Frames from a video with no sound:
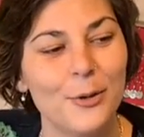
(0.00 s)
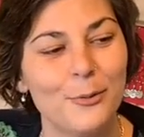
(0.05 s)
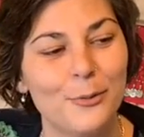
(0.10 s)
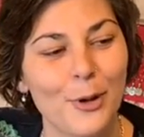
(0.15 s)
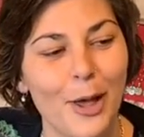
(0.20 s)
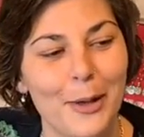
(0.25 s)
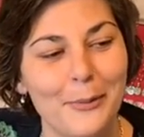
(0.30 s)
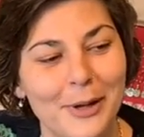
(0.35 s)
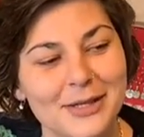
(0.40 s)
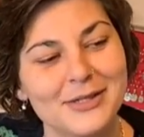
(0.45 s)

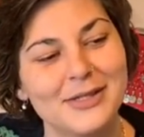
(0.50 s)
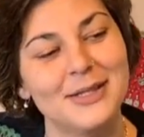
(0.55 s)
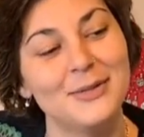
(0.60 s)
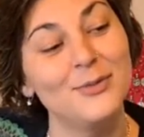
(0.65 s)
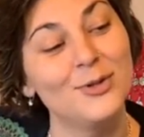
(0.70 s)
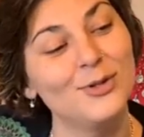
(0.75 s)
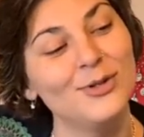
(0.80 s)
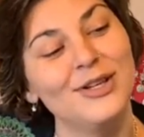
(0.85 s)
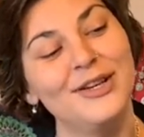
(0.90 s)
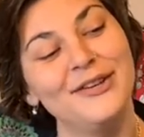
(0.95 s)
but I'm actually
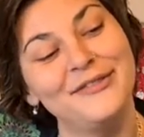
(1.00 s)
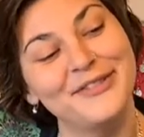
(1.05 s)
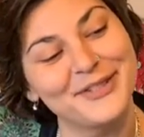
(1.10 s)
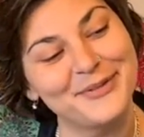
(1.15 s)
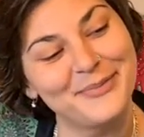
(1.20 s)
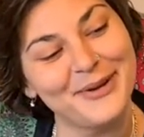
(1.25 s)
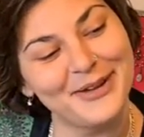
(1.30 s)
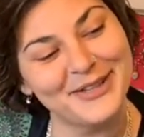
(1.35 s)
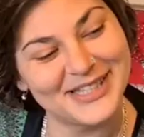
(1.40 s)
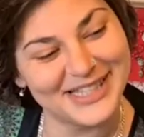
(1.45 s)
more
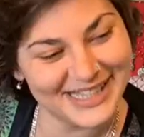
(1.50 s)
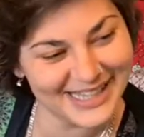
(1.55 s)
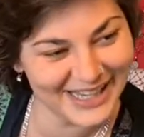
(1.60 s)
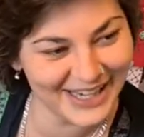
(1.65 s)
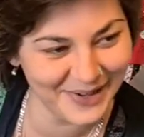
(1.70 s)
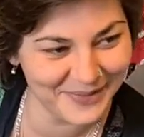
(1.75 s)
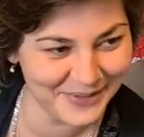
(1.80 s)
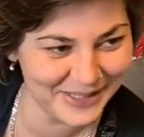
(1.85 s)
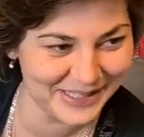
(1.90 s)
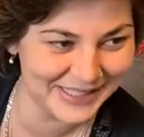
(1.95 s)
nervous about it than
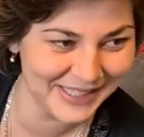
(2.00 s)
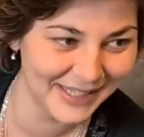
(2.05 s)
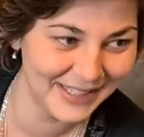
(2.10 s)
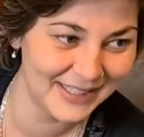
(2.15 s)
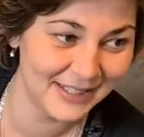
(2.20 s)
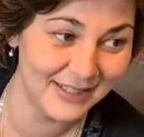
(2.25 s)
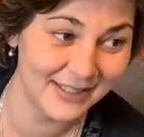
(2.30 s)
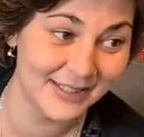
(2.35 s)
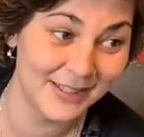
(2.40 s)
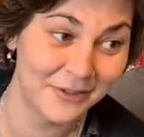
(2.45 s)
I'm
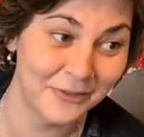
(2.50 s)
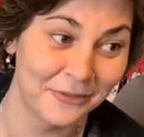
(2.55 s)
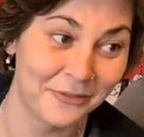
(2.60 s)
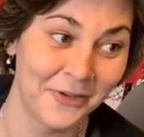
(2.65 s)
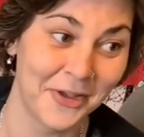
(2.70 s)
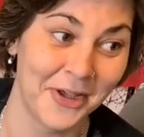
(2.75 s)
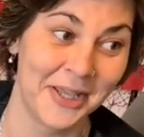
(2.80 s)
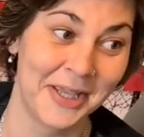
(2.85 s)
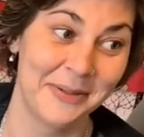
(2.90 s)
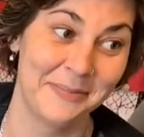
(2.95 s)
excited because it's
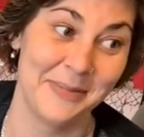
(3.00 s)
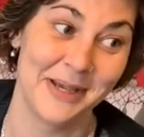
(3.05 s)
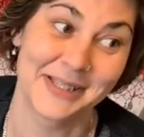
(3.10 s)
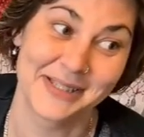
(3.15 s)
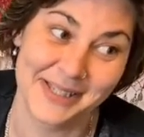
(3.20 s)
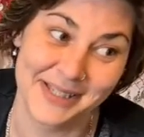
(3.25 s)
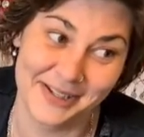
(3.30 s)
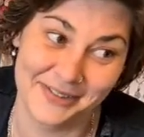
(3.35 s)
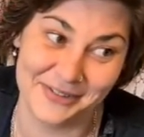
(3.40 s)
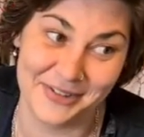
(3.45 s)
fucking
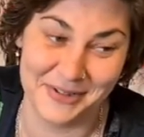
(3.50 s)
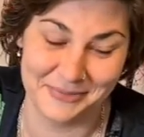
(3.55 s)
massive.